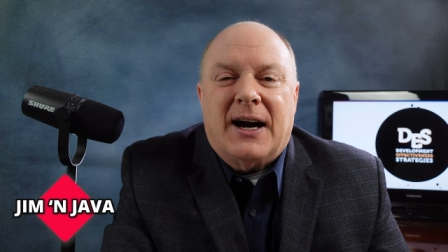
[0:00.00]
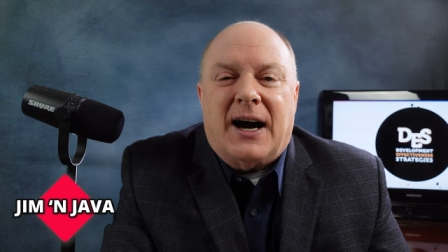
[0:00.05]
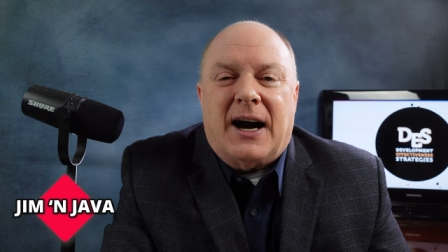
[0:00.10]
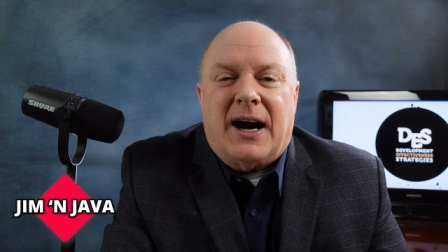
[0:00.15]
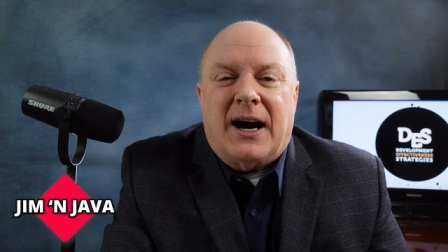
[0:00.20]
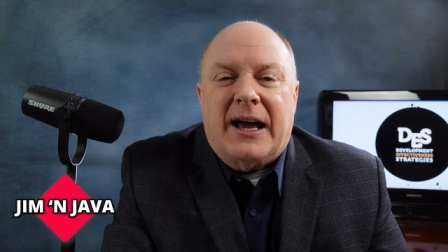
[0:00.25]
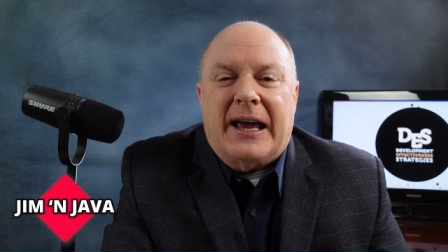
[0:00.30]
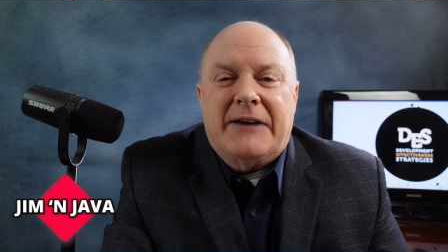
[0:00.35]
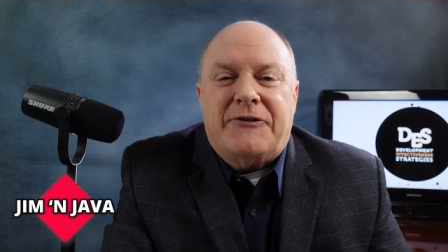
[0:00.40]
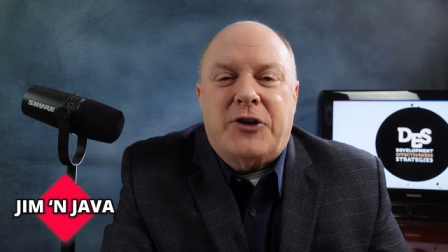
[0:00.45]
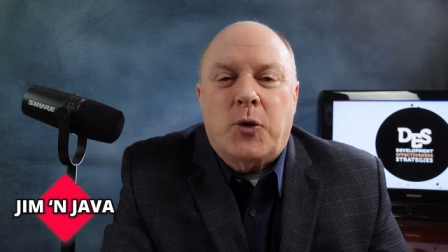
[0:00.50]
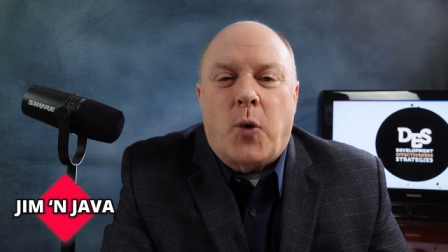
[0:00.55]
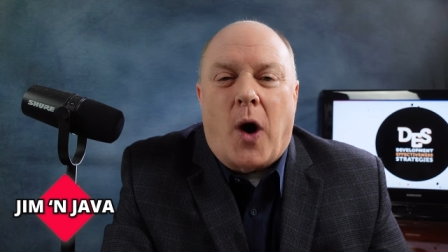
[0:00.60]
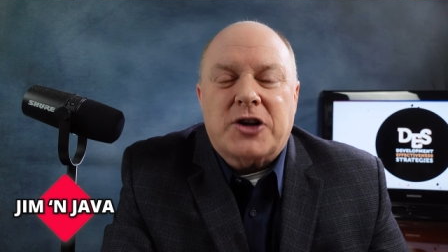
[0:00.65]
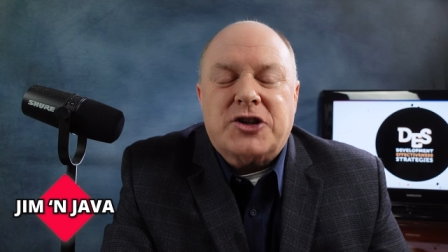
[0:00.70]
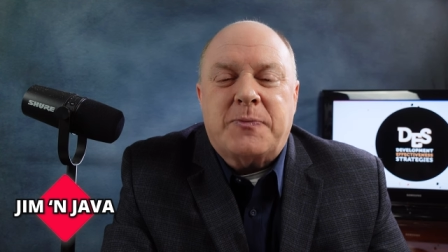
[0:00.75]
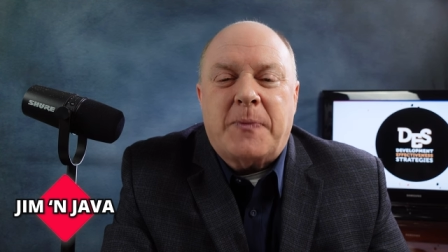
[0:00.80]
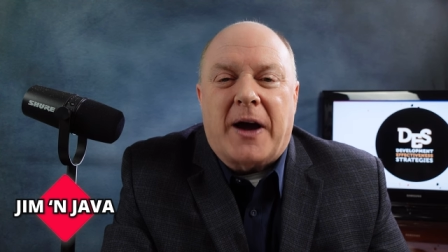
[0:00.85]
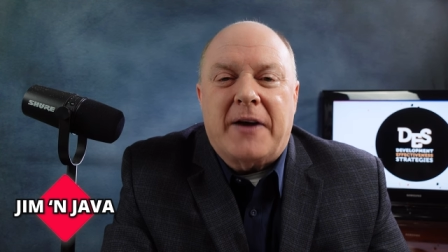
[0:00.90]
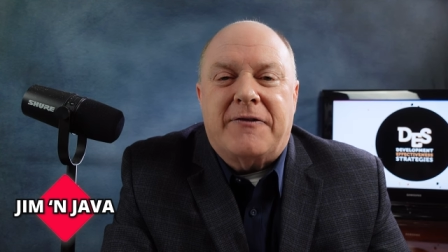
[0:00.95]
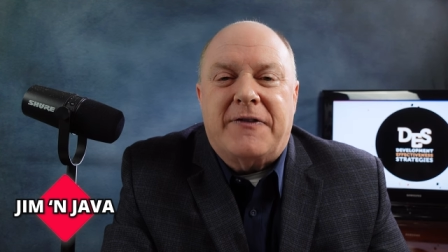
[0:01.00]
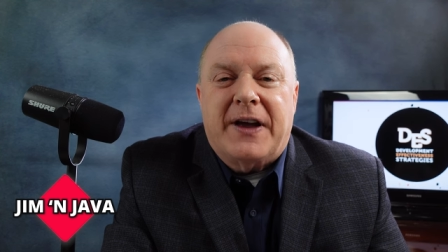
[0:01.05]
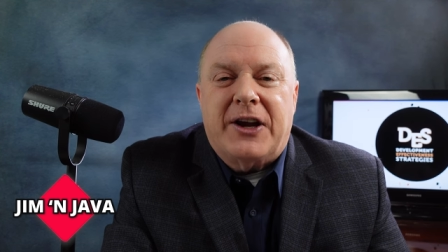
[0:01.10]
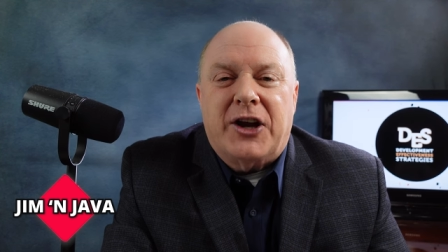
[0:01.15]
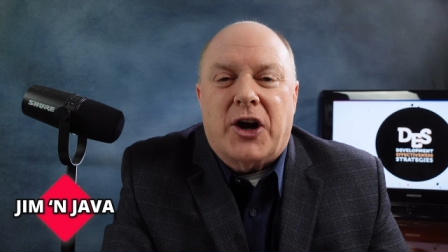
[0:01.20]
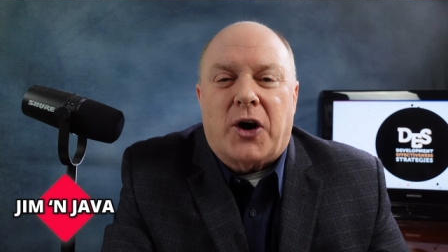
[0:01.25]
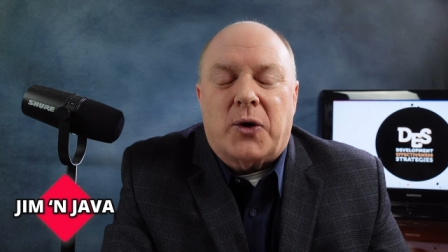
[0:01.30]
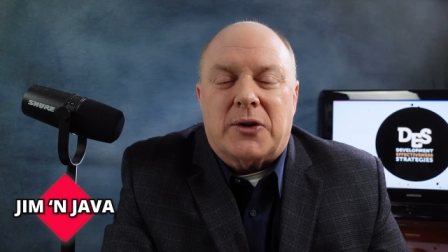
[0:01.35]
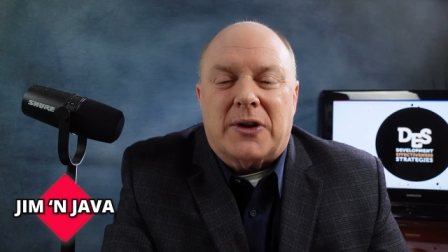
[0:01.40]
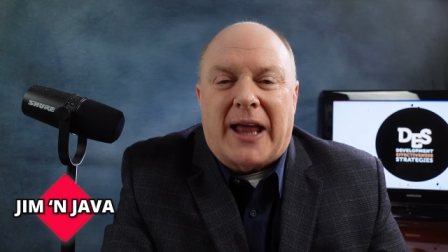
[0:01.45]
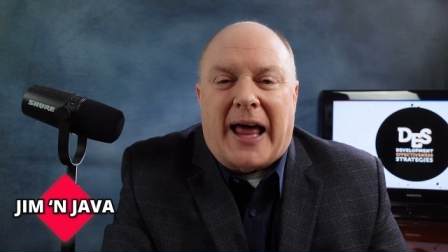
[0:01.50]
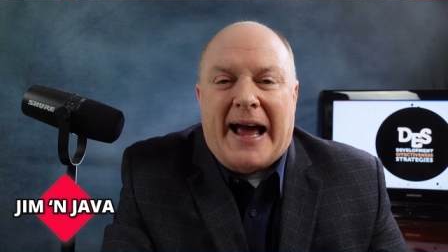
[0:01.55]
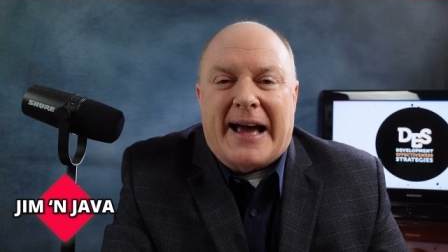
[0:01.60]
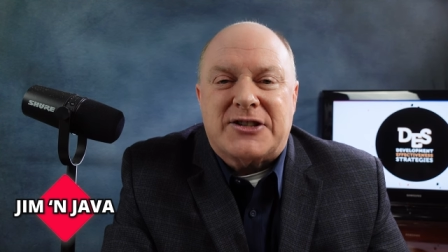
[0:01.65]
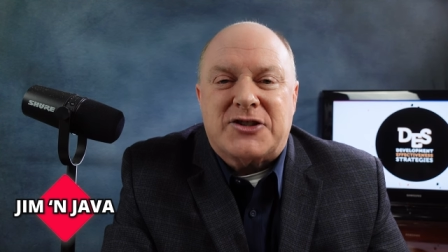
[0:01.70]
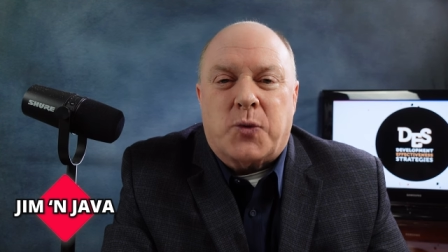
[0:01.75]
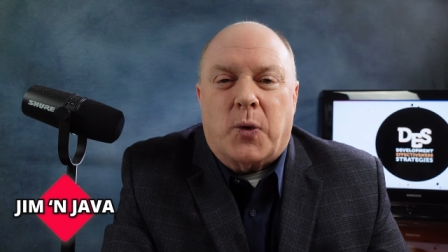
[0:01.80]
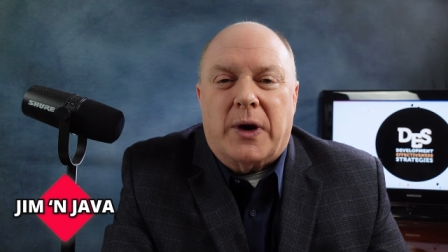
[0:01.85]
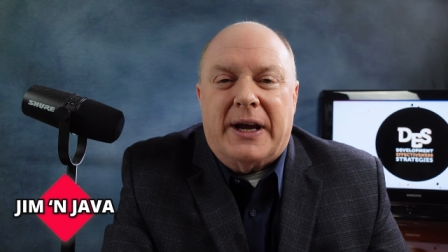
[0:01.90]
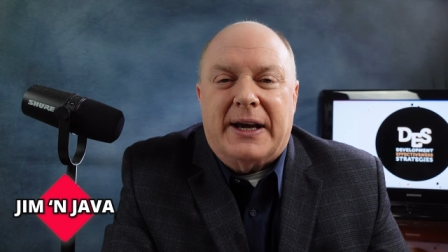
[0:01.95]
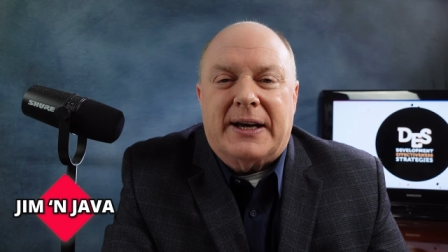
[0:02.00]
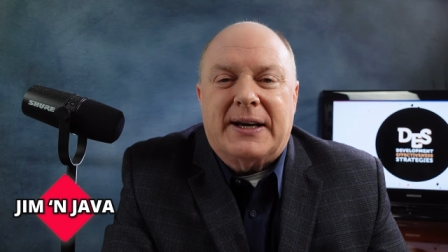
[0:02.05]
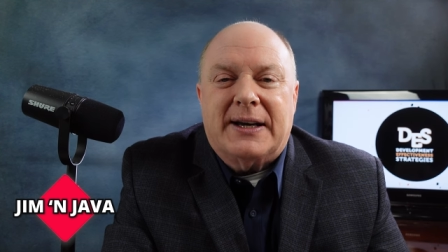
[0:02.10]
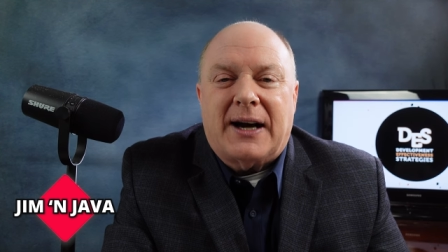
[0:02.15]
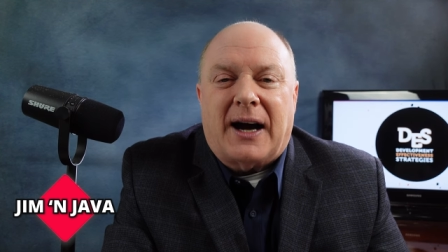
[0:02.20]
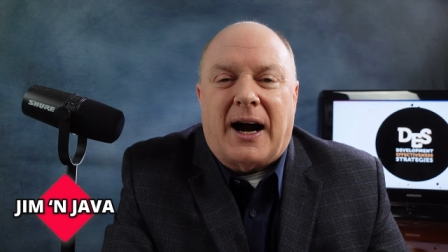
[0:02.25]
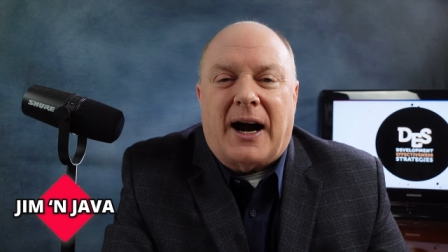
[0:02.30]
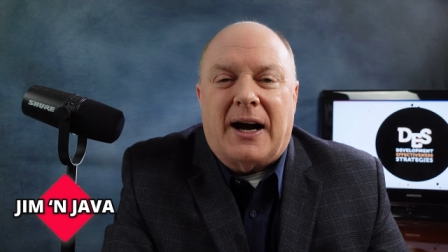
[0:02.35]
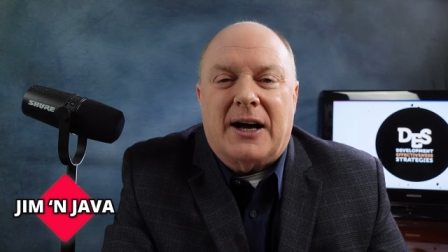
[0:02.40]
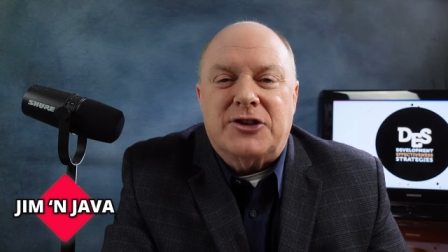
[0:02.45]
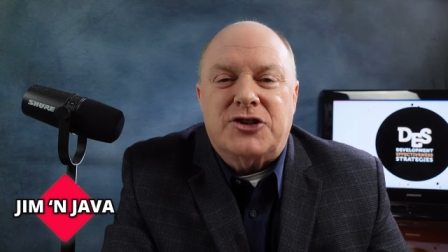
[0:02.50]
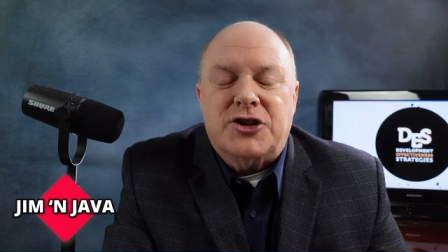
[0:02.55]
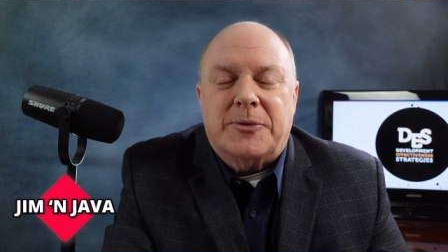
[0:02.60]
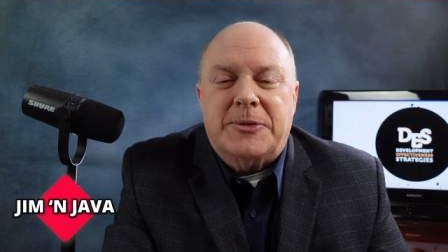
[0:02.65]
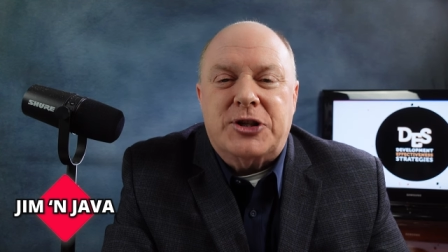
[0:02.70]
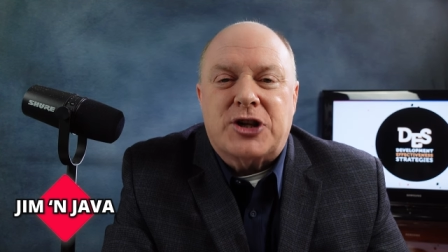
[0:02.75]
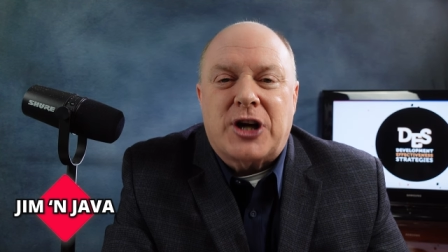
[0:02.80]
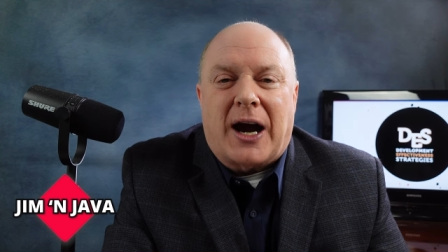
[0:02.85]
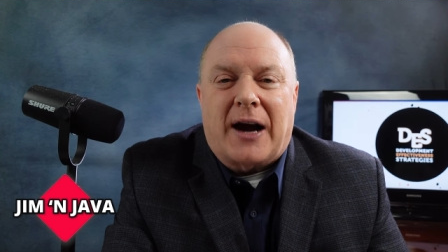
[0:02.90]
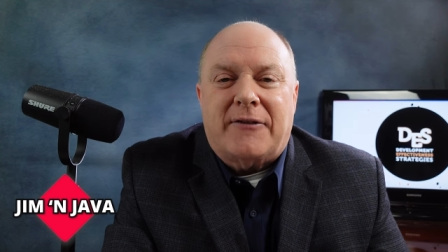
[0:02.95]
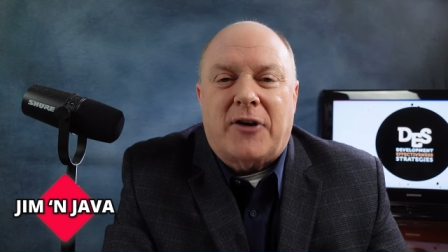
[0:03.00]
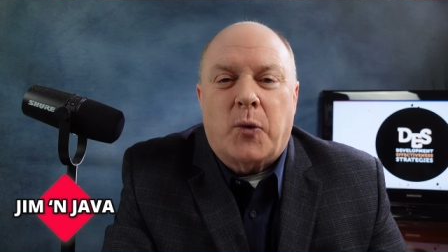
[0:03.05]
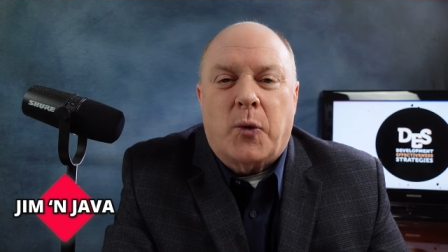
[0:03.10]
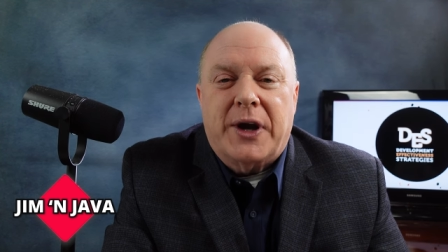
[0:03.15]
Uh, if you watch my video last week on Jim and Java,